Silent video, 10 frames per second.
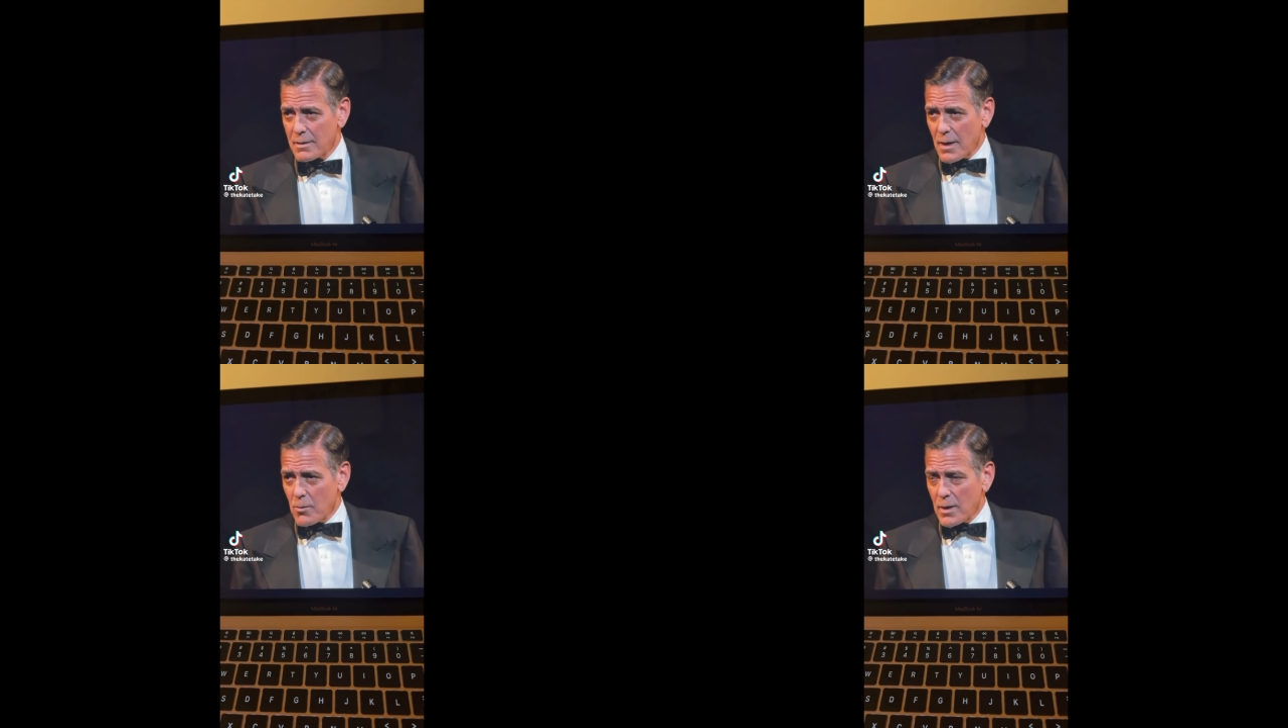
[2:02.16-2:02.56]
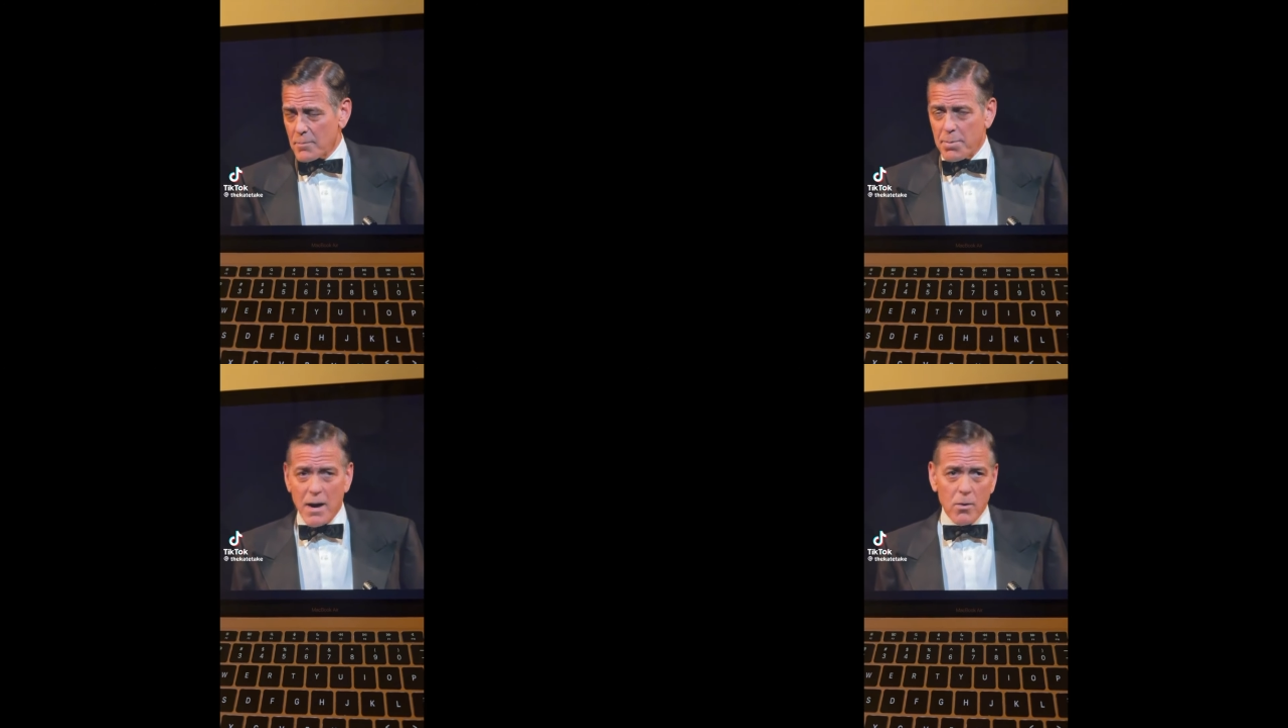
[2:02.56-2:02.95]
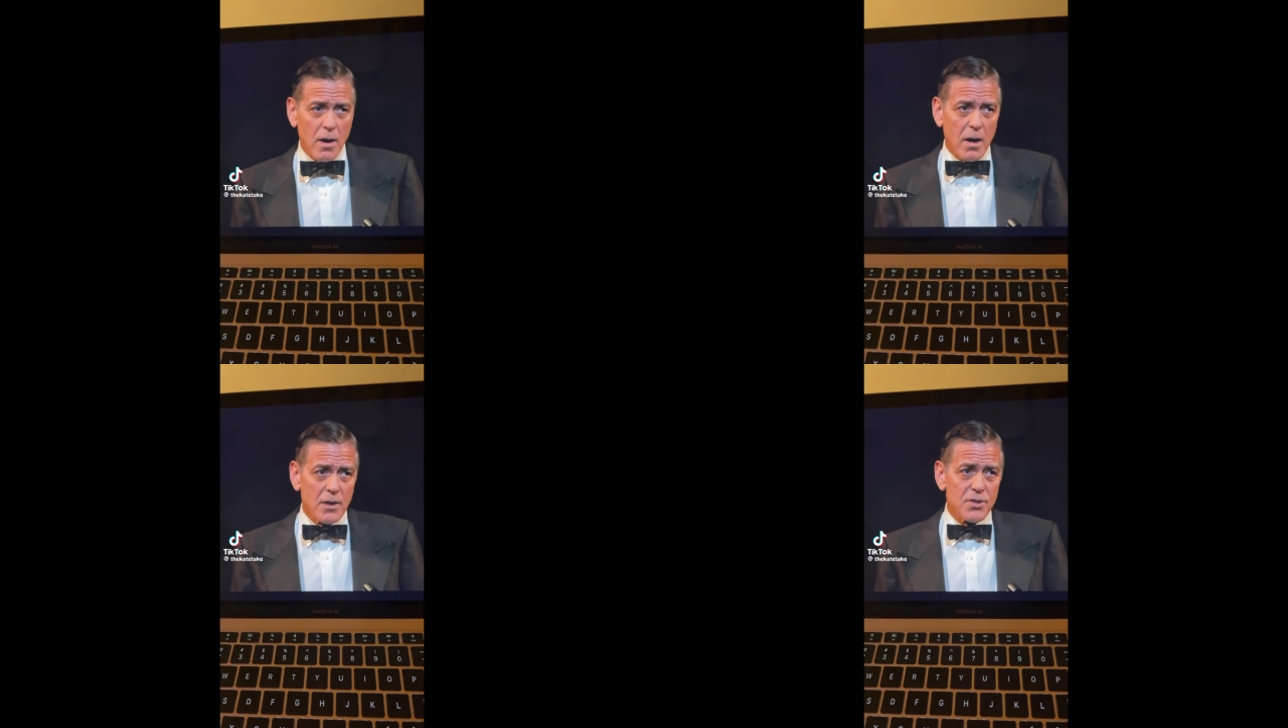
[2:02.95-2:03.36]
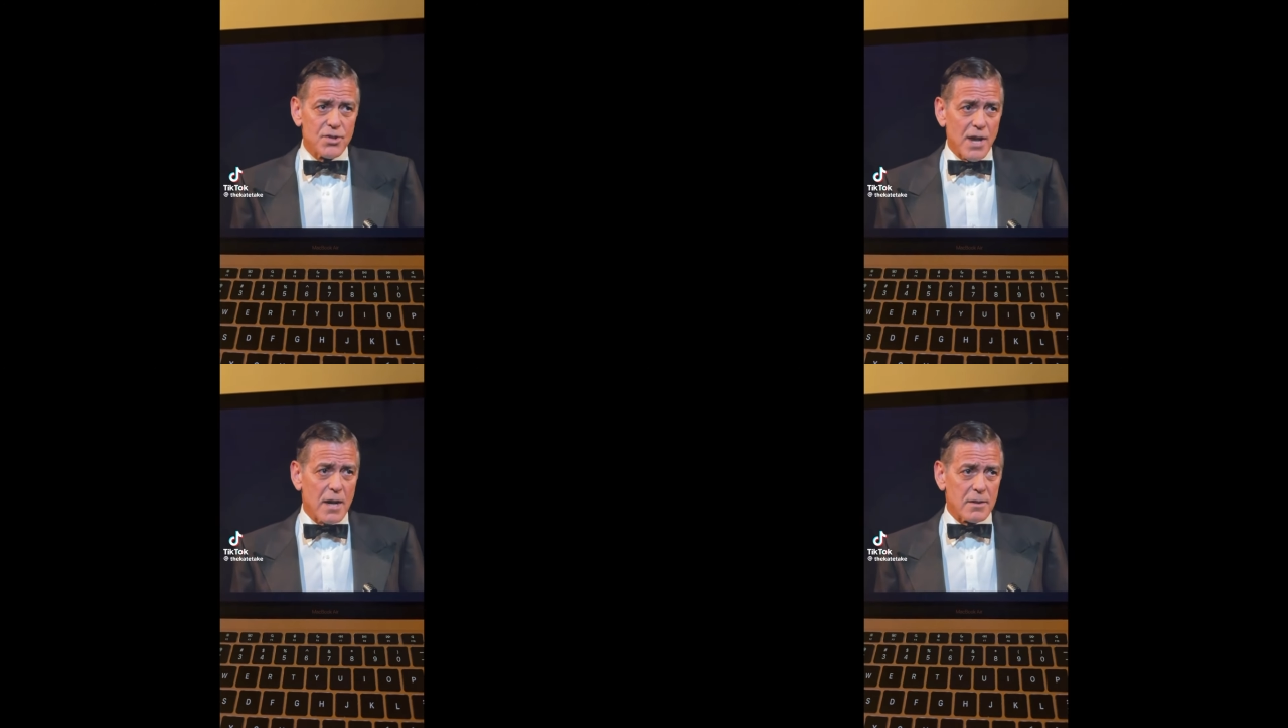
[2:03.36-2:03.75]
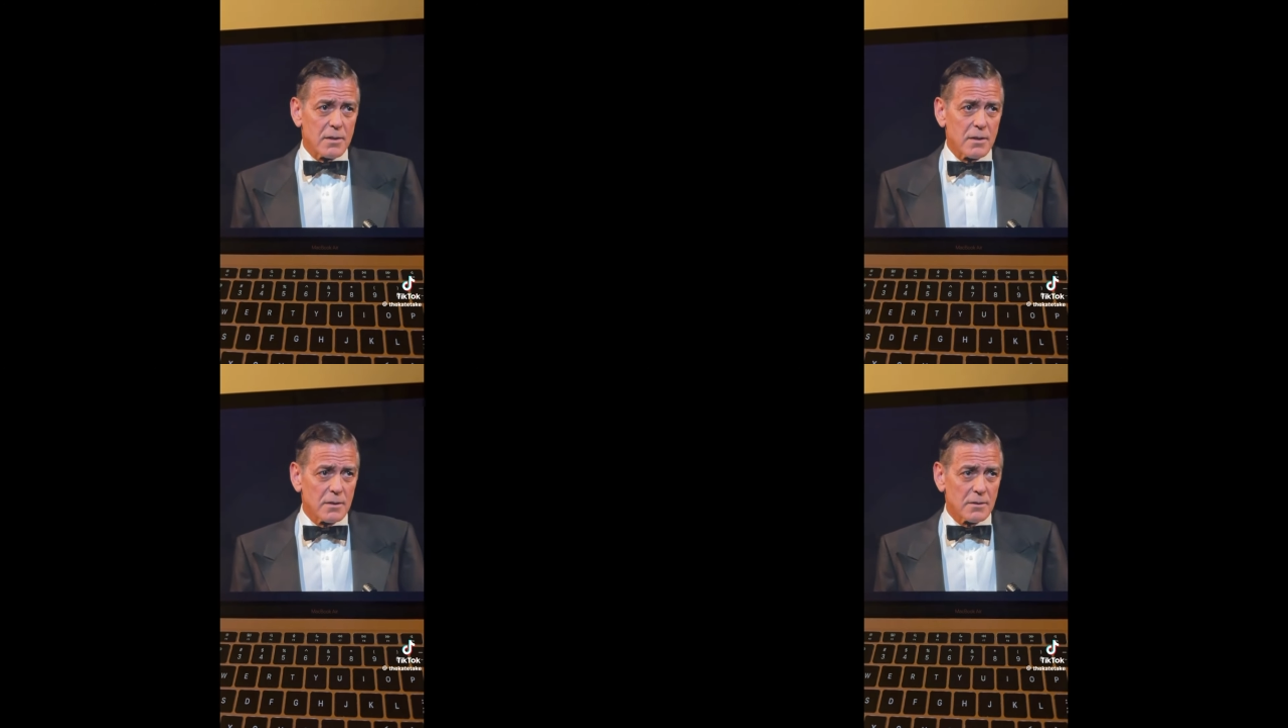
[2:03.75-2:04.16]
Not what power unchecked